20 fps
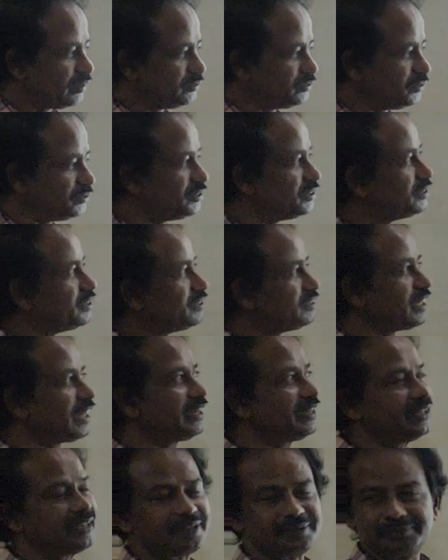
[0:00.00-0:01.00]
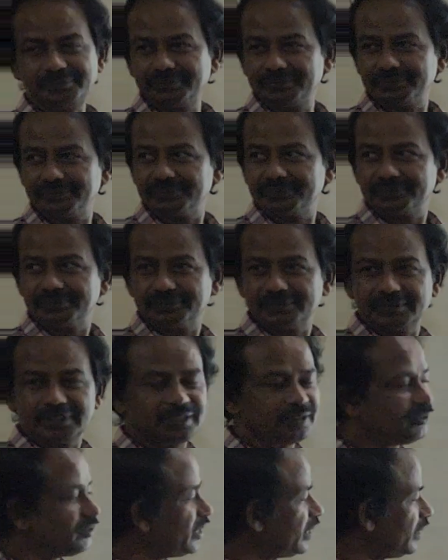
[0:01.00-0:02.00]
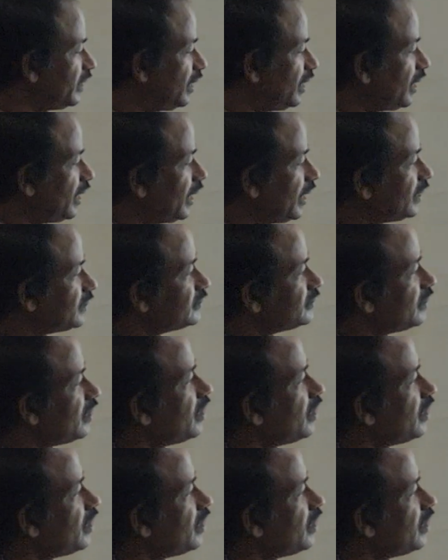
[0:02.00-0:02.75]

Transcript: So this is the idea. Okay, as